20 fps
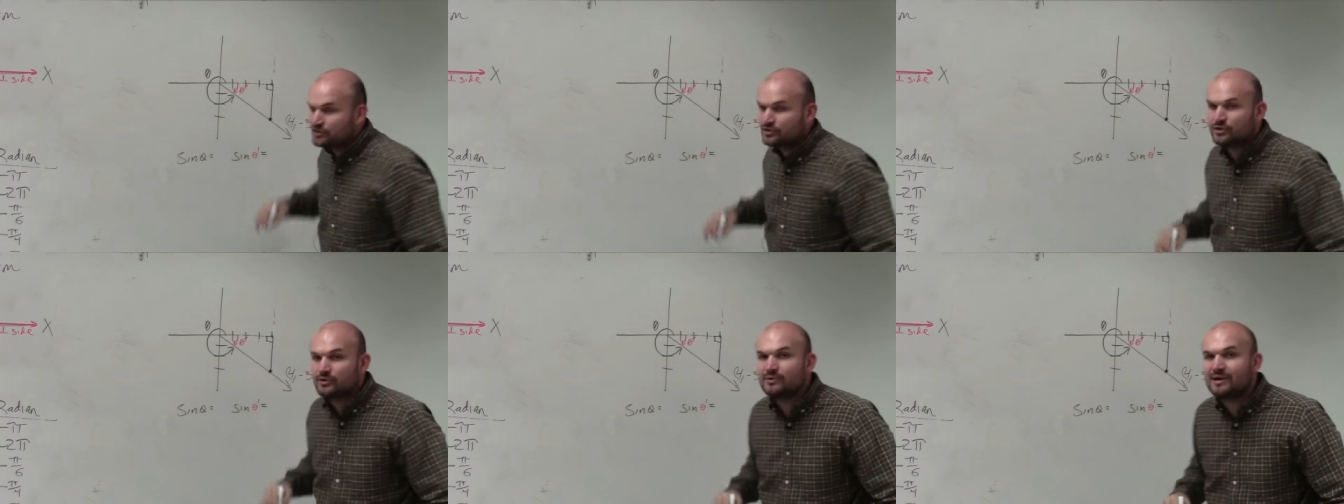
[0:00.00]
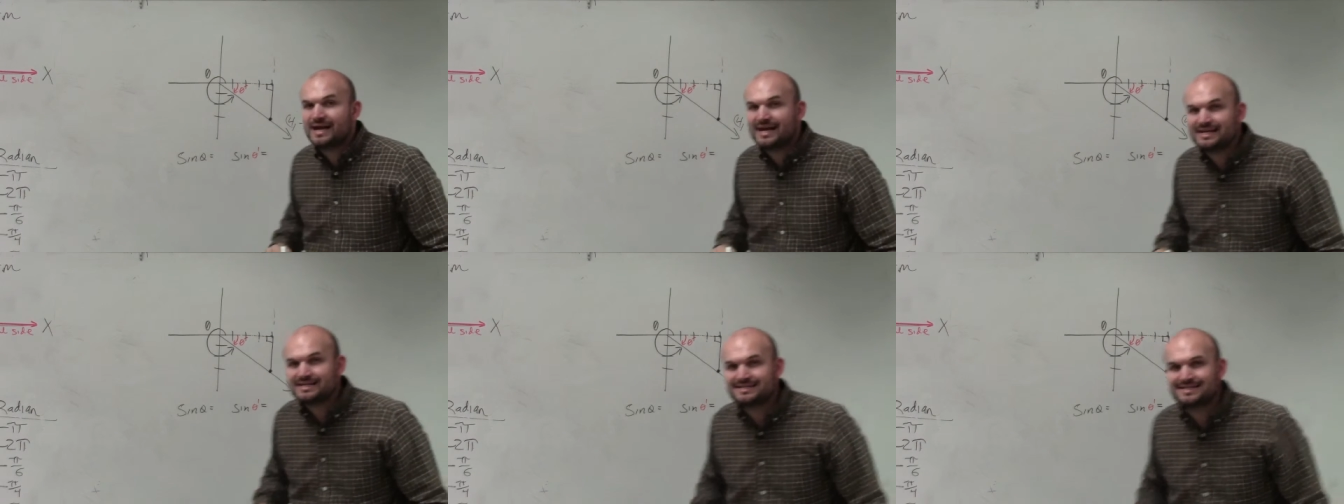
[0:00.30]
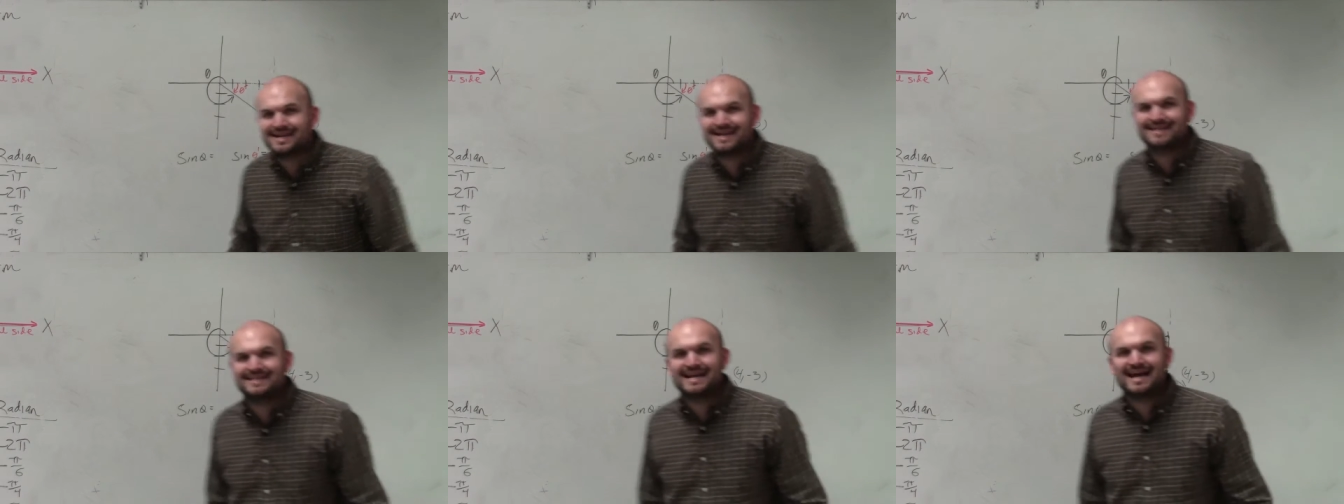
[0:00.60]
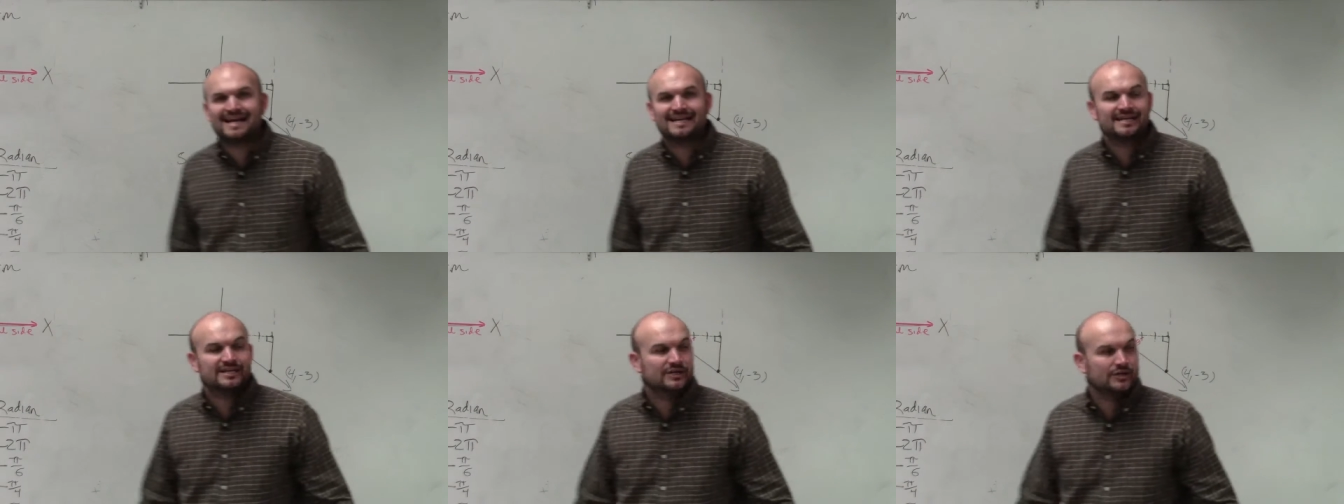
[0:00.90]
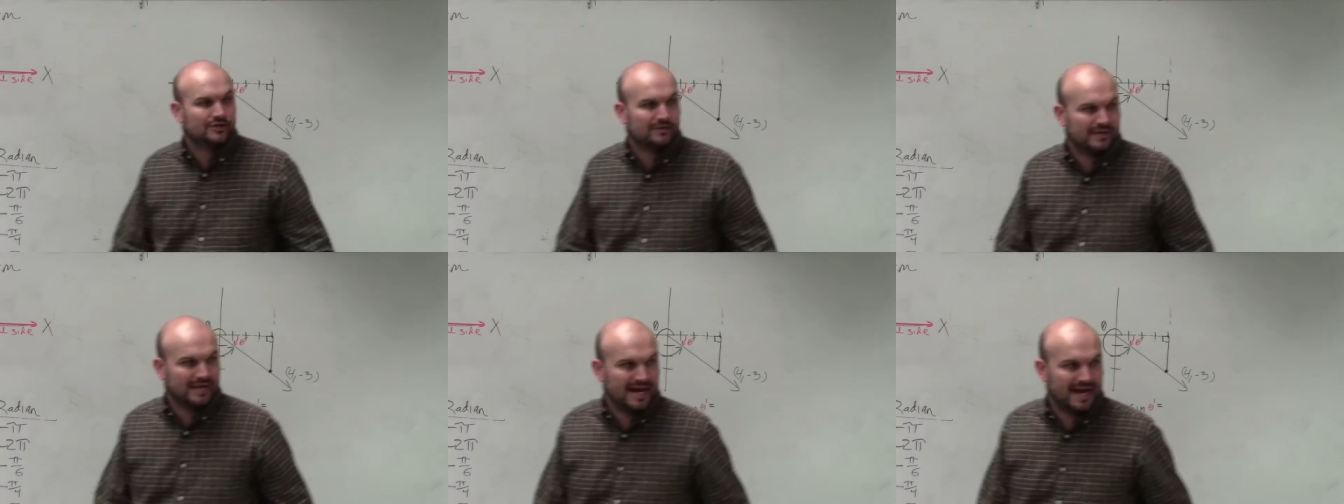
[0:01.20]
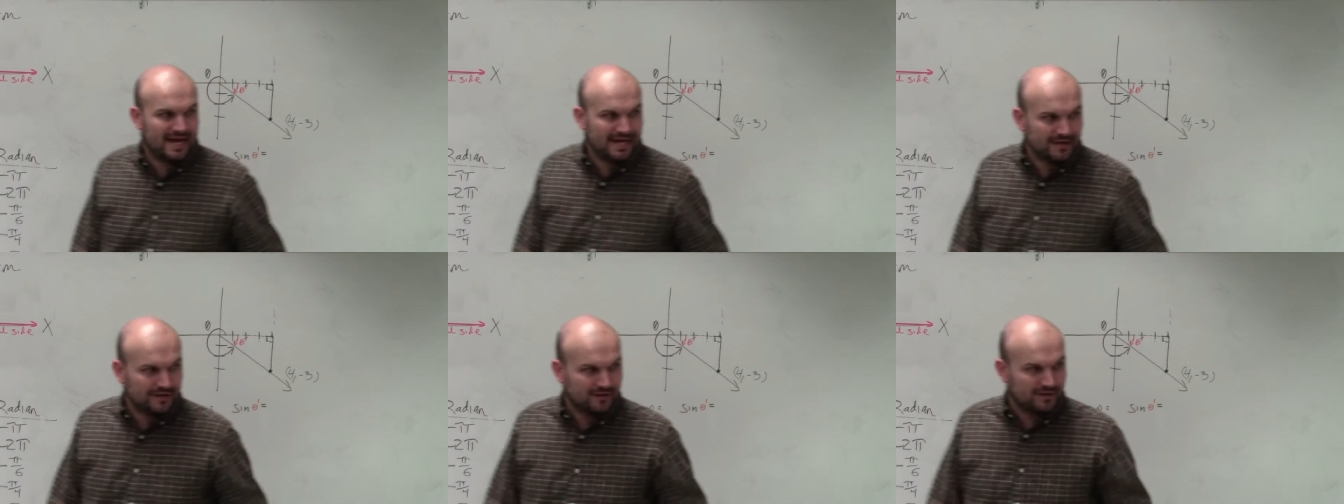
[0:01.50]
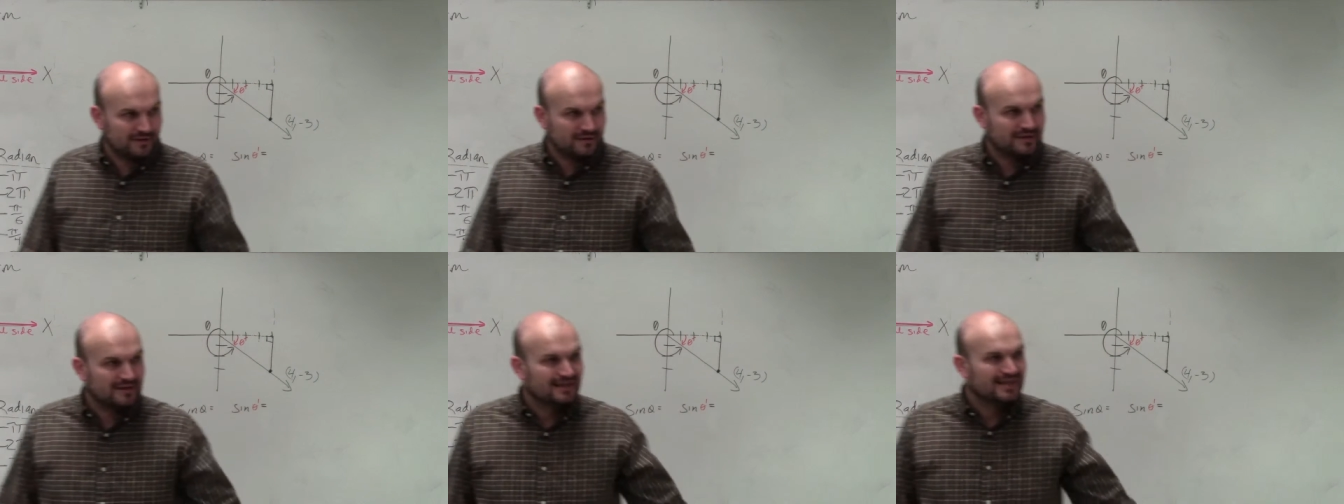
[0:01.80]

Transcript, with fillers: creates a 90 degree angle.